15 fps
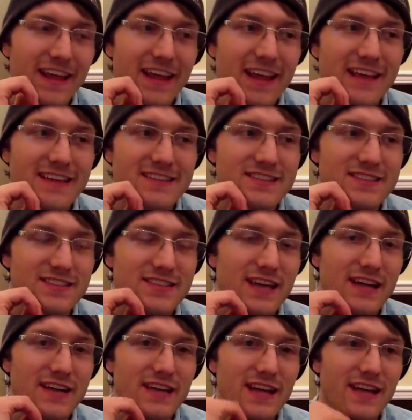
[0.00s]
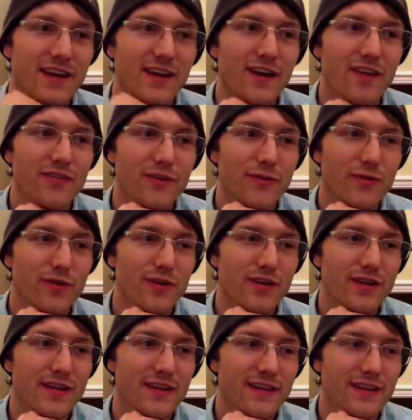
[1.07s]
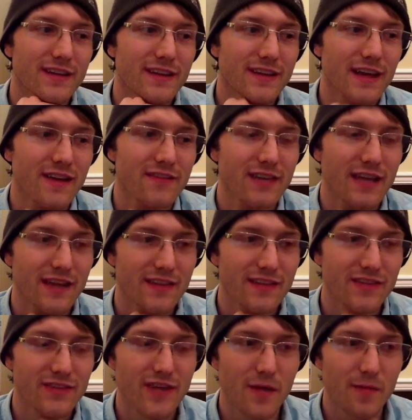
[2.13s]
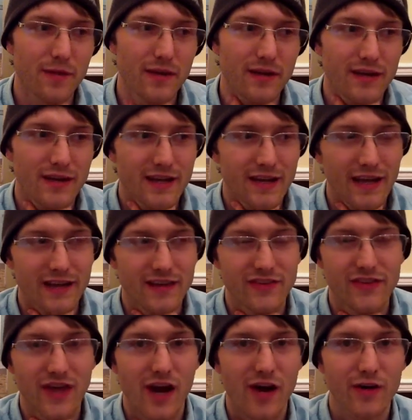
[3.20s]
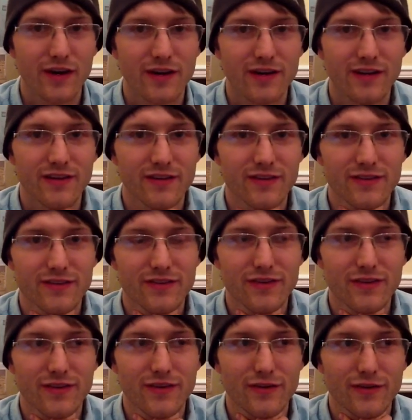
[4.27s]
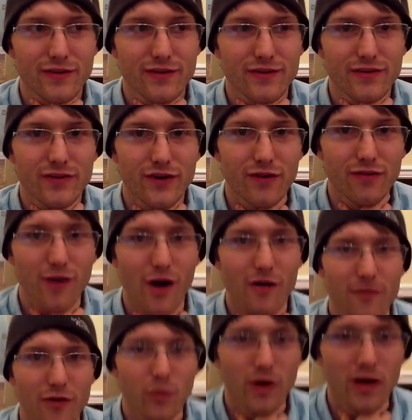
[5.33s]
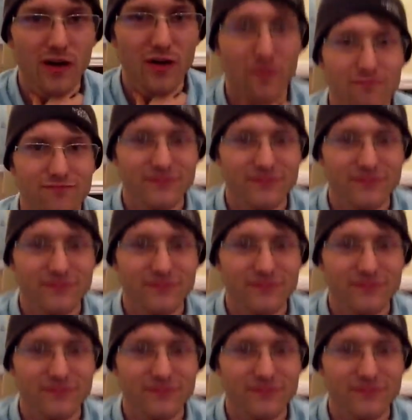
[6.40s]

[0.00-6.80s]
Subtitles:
he's just kind of taken off and really kind of taken the step in desiring to serve coffee well.